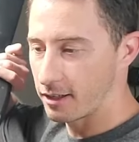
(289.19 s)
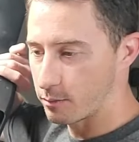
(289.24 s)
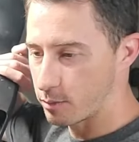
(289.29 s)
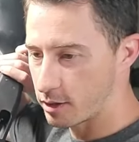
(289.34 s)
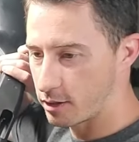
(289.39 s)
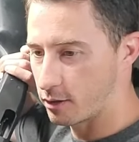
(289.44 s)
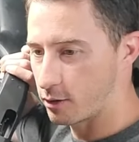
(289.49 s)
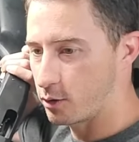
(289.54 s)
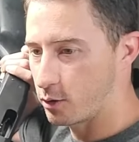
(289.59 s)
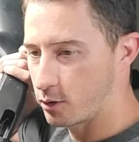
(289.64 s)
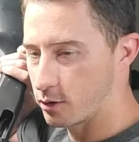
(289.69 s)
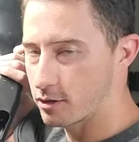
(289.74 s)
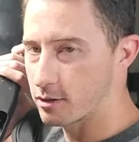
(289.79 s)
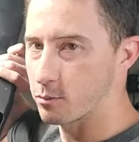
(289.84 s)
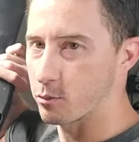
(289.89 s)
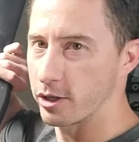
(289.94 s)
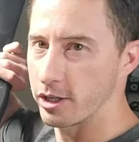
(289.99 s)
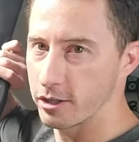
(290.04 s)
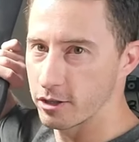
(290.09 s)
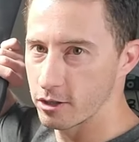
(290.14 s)
I'm still doing
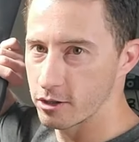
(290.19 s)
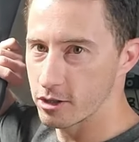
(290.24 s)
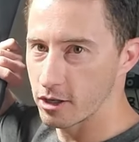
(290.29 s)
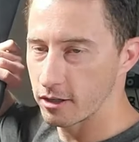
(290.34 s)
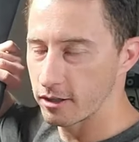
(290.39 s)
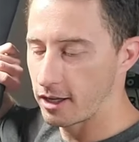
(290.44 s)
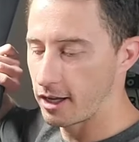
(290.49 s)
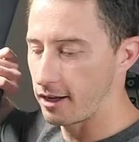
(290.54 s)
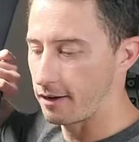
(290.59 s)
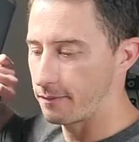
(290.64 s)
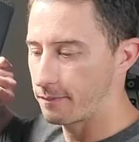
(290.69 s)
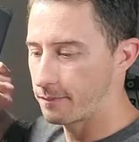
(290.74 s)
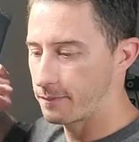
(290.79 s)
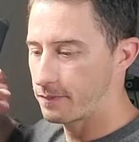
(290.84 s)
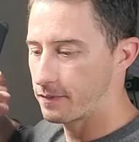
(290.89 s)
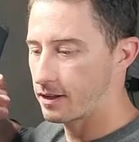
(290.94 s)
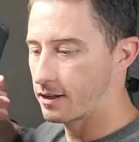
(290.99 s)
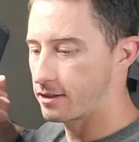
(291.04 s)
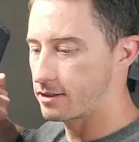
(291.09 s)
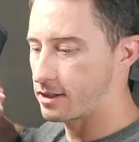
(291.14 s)
some research on that
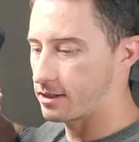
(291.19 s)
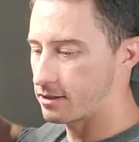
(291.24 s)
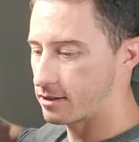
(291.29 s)
because at